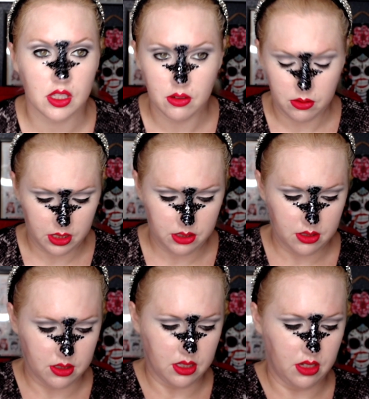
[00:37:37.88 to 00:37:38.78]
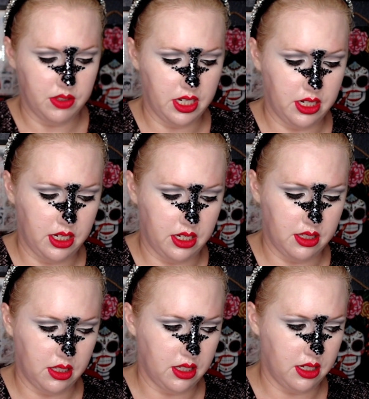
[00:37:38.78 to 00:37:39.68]
Oh, I just love that. I
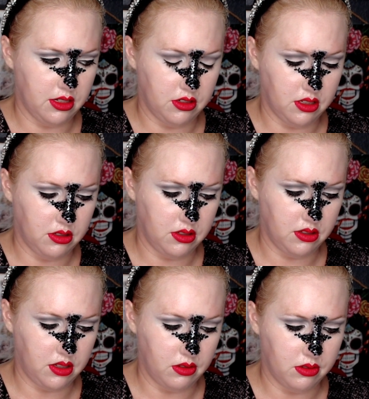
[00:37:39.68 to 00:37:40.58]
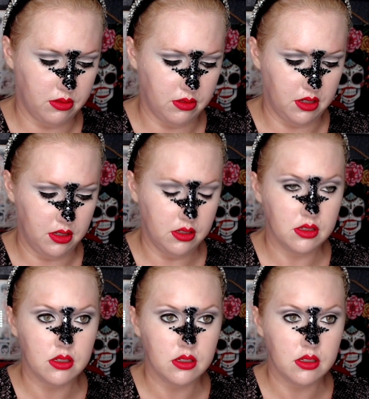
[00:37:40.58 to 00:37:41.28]
think that's just so cool.